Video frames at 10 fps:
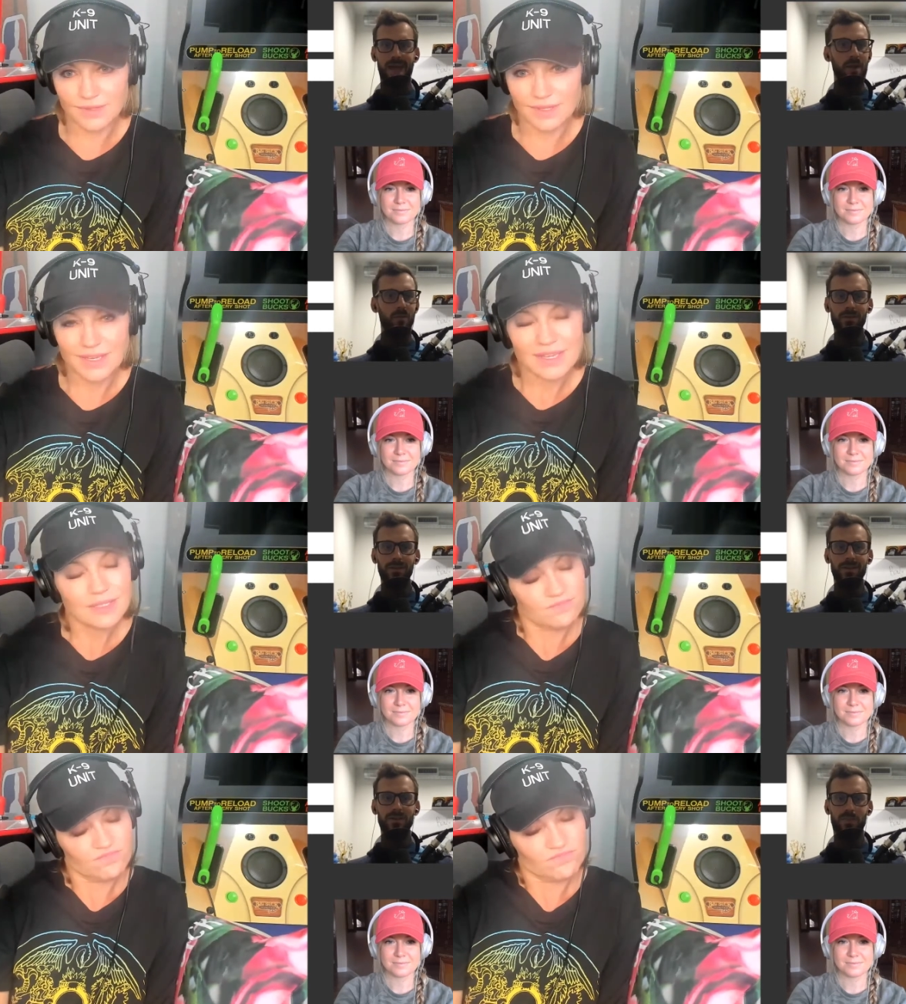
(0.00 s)
Speaker 1: And
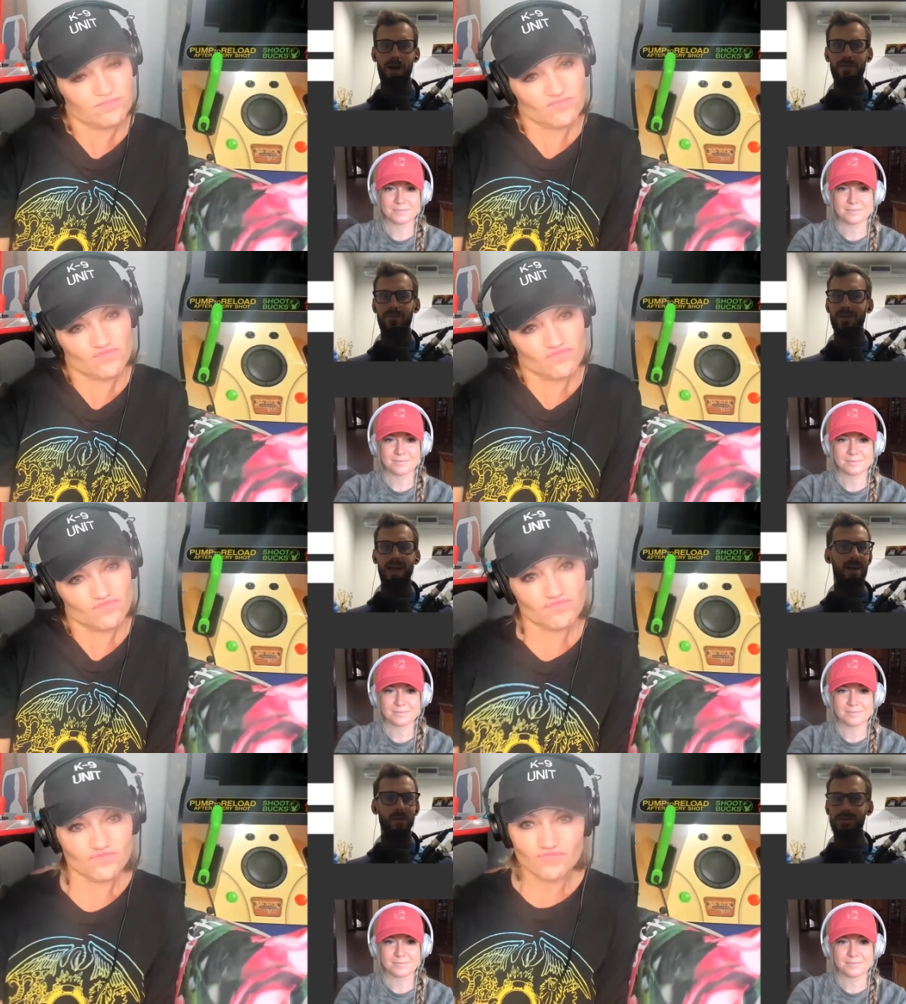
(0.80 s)
Woodley is a prideful
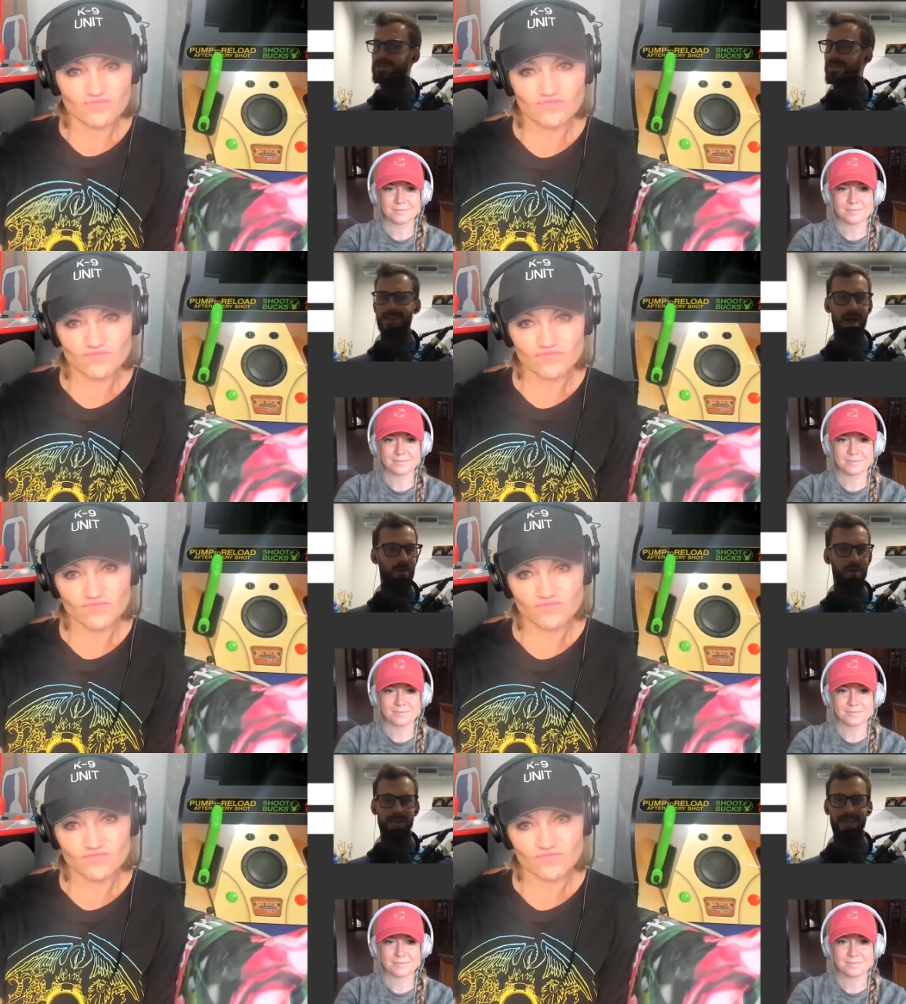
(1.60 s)
guy who did
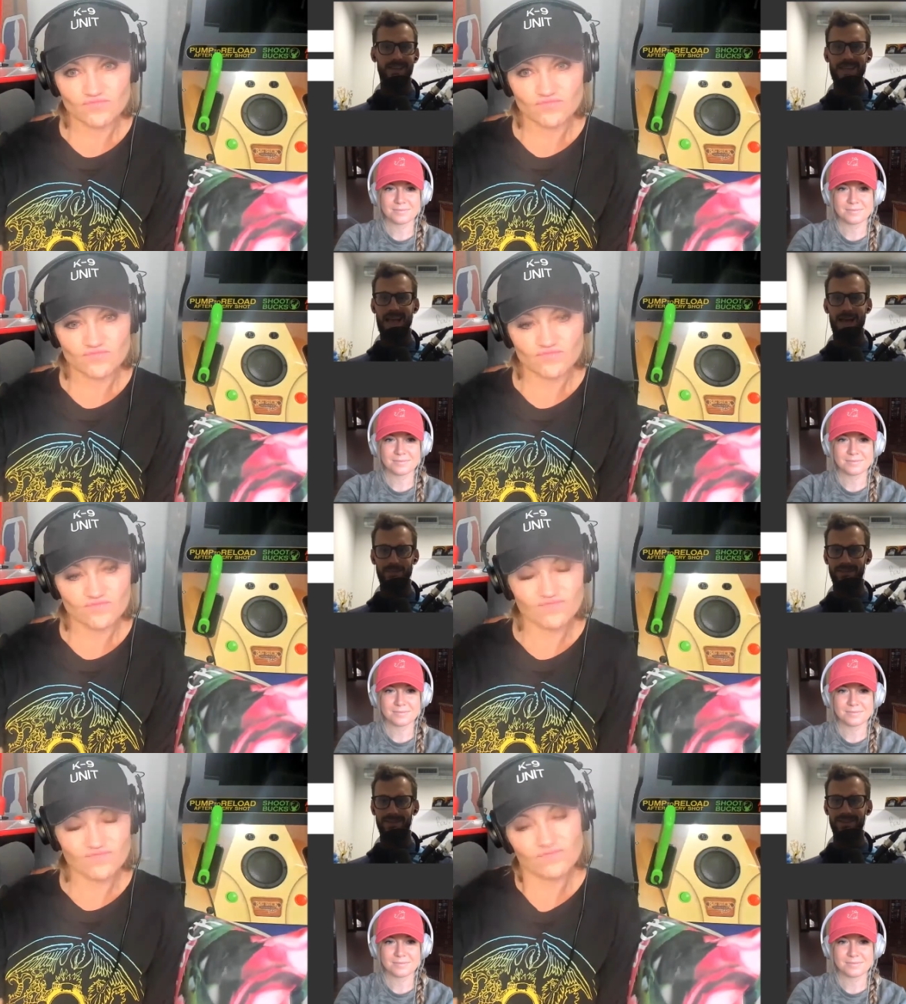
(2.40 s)
not want that to
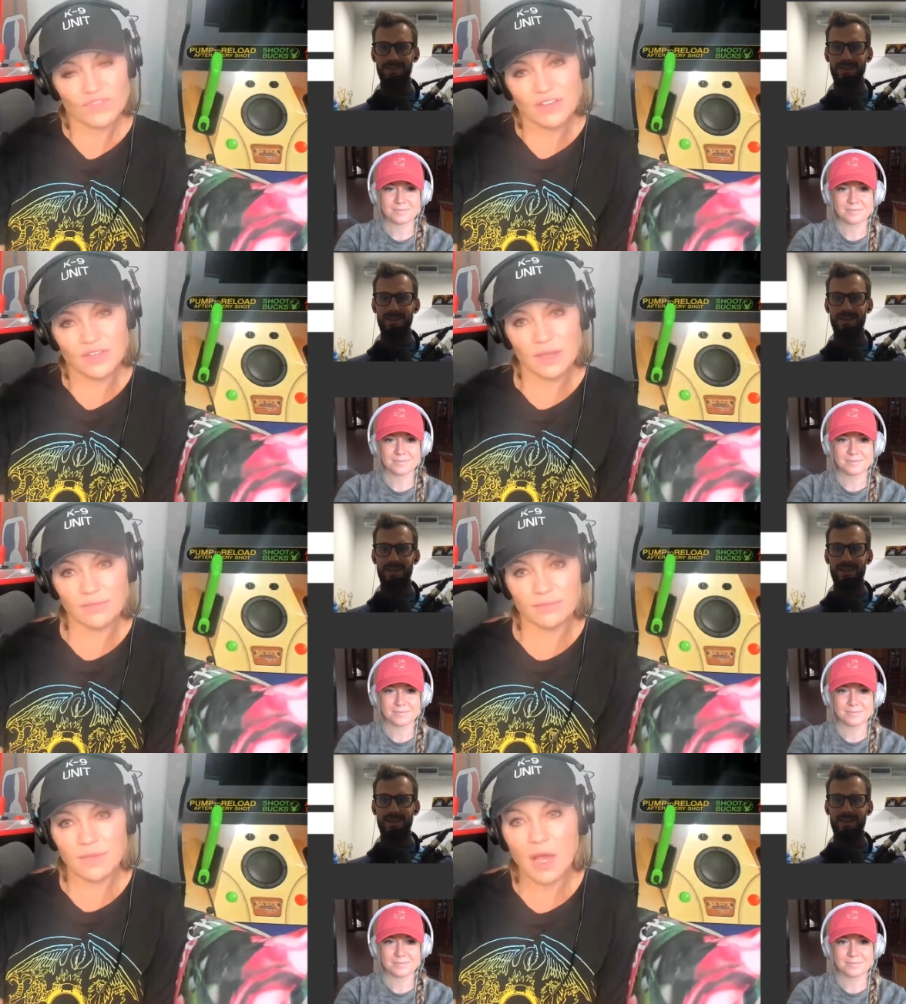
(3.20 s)
happen.
Speaker 2: Is he?
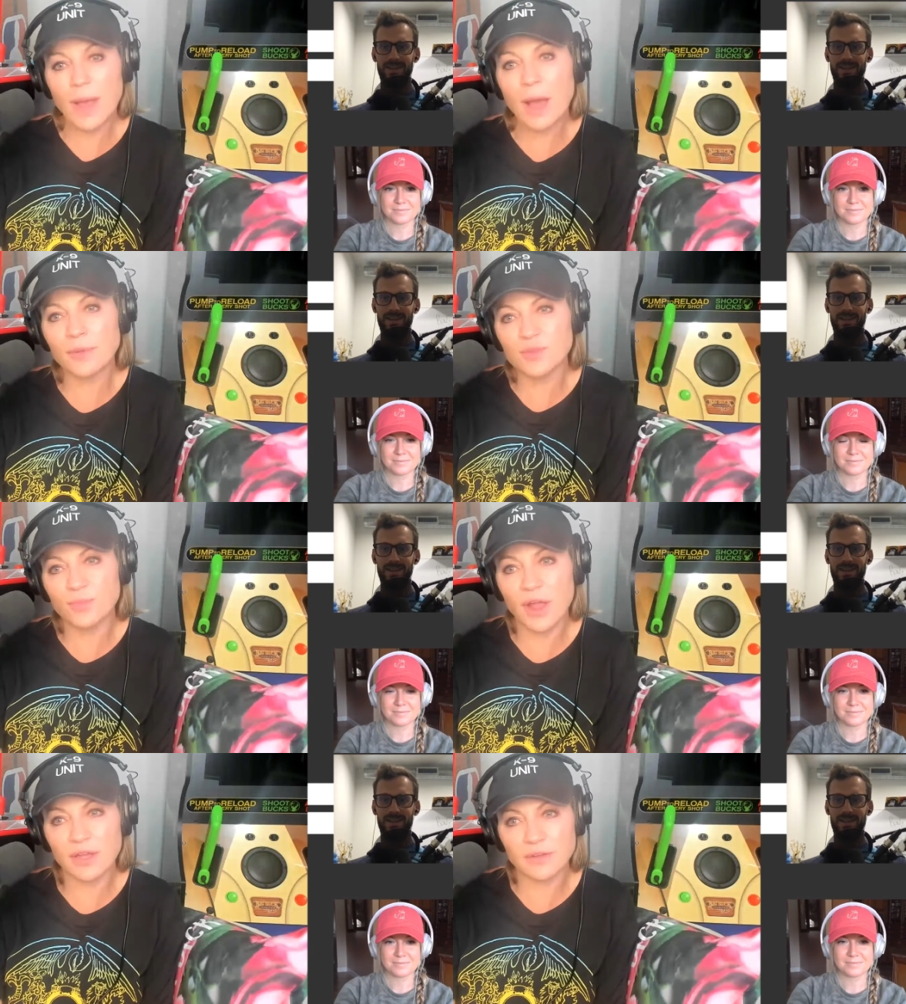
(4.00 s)
How, how much
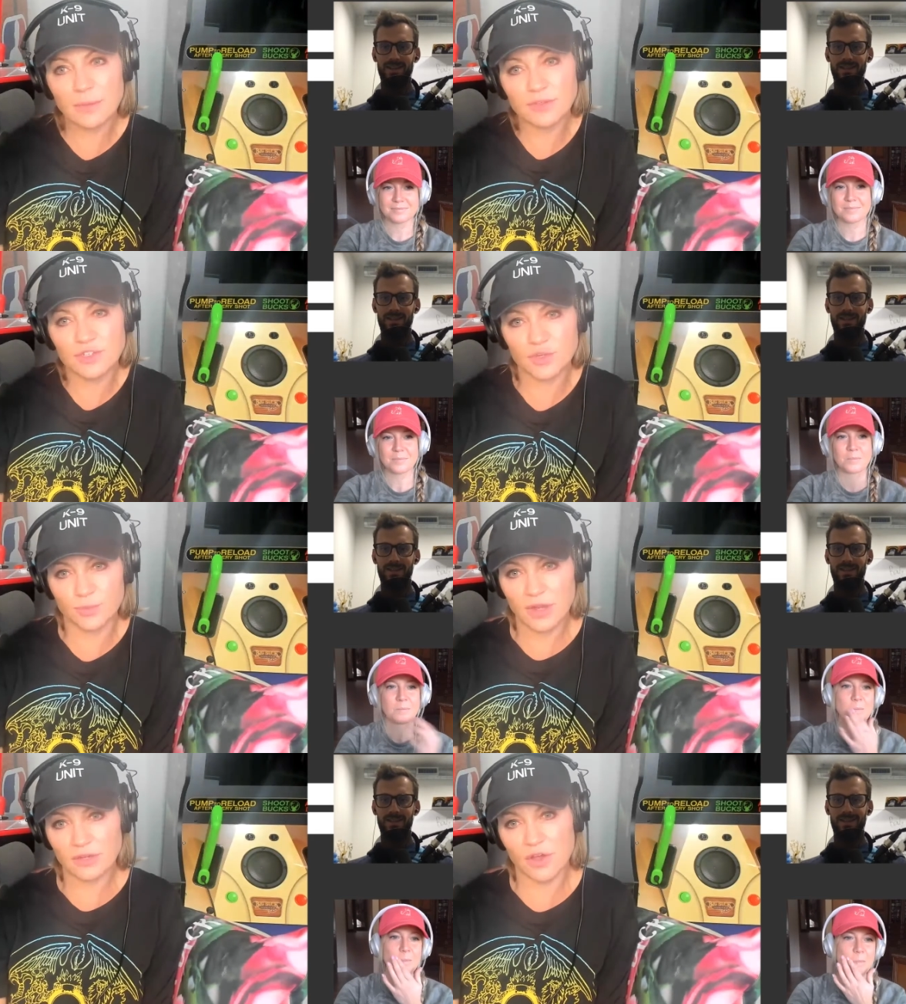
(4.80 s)
pride? How much does your
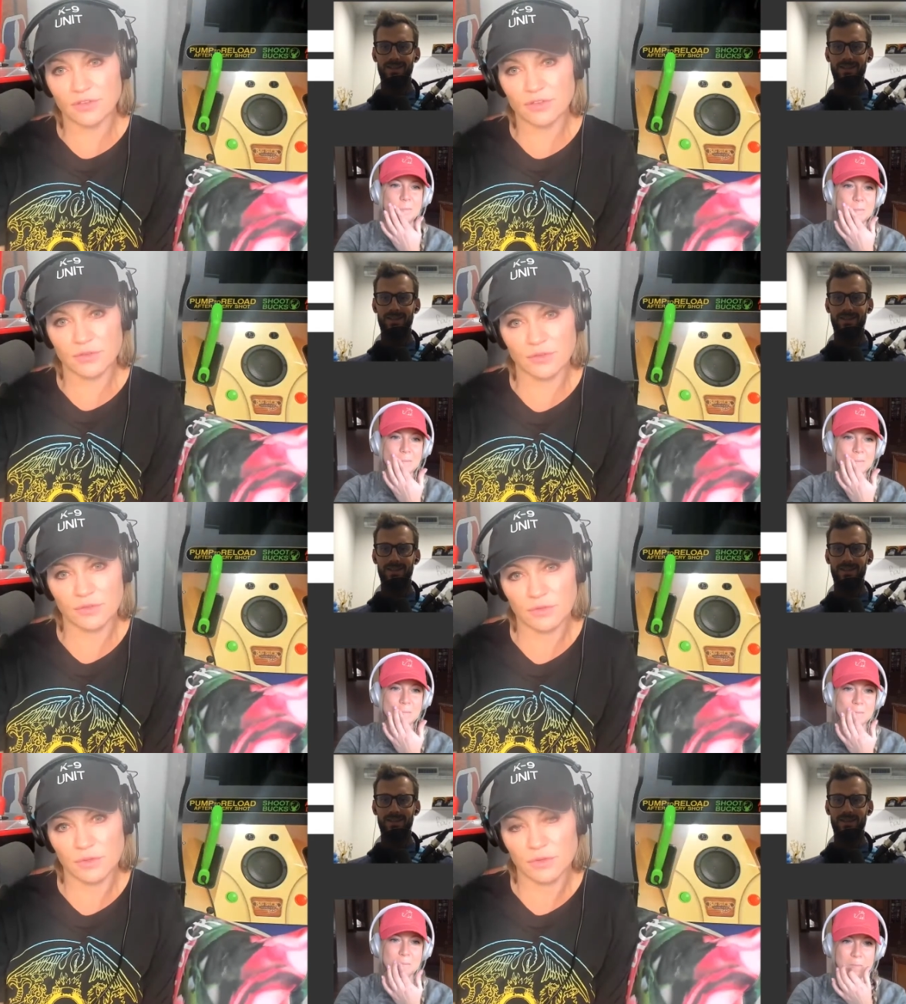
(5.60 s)
pride cost?
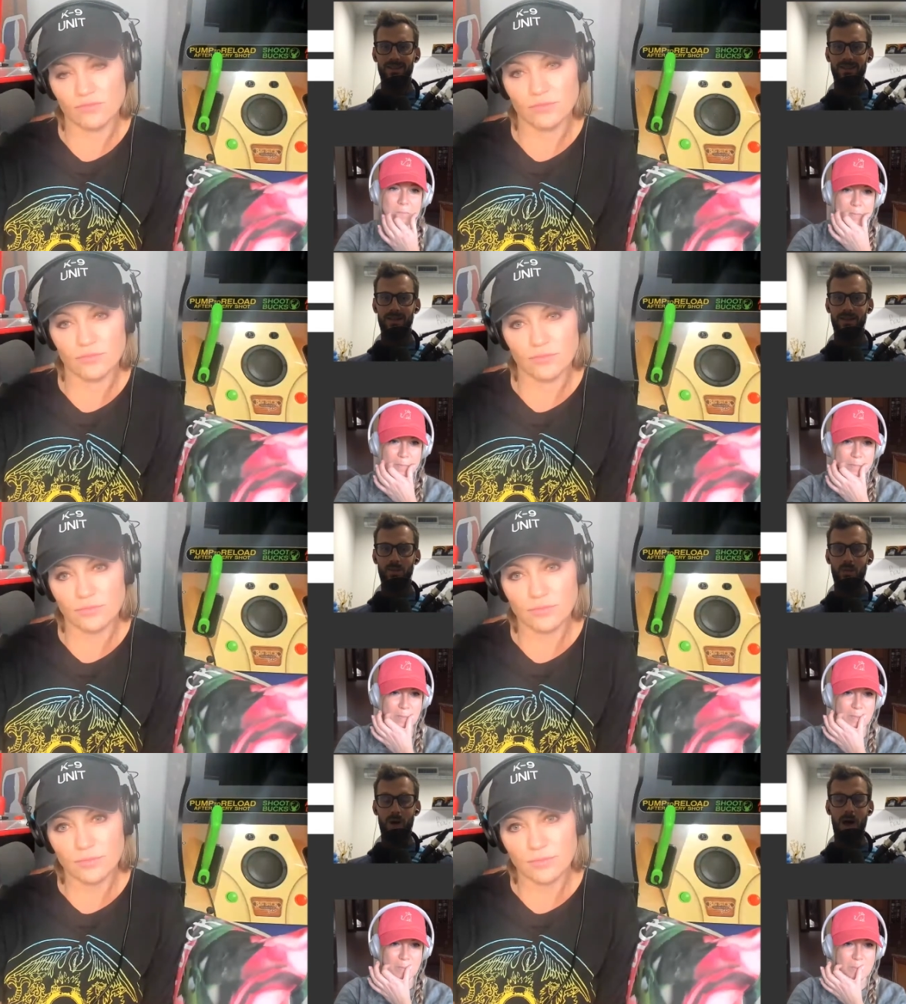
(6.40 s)

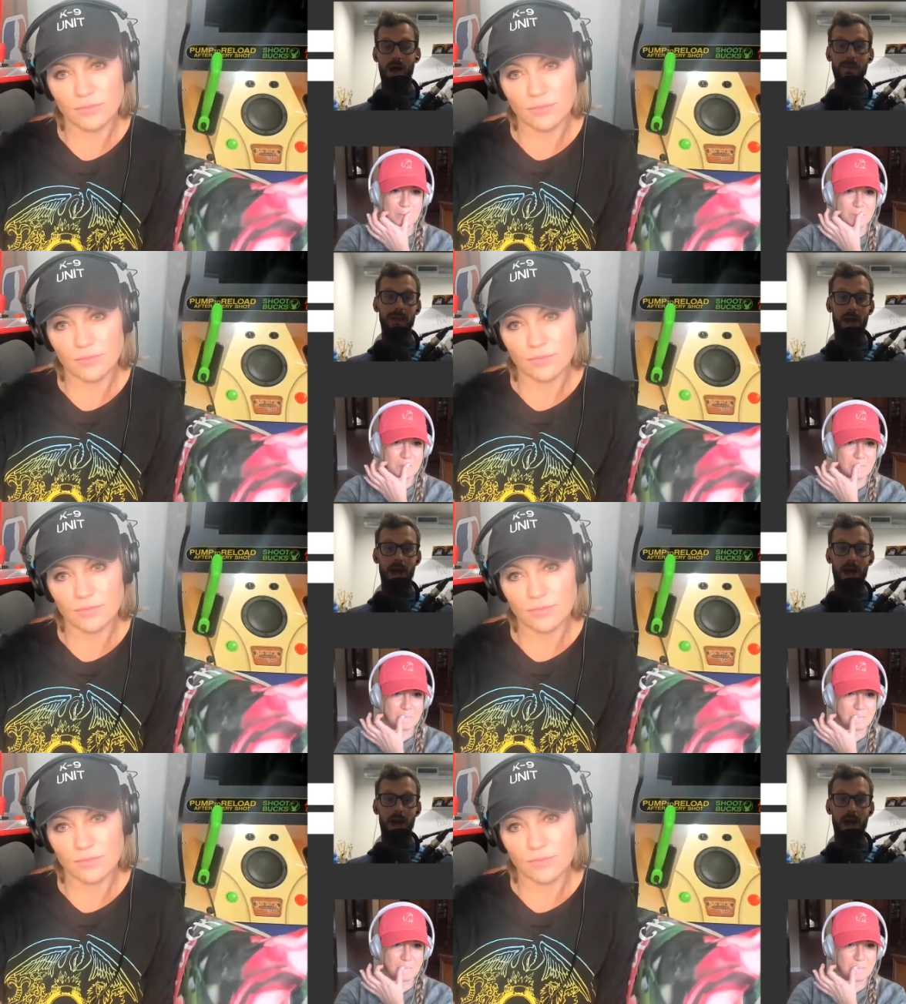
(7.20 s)
Speaker 1: Well, I mean,